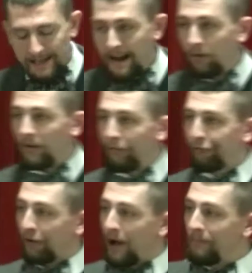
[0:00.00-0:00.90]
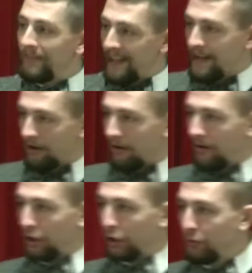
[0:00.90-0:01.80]
Now, from
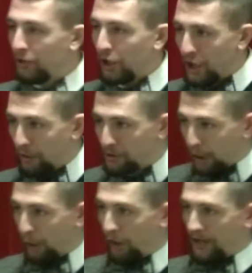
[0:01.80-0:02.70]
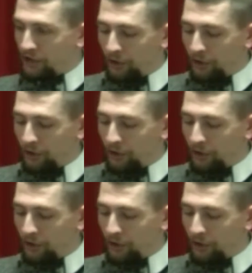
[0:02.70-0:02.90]
there, Luke goes on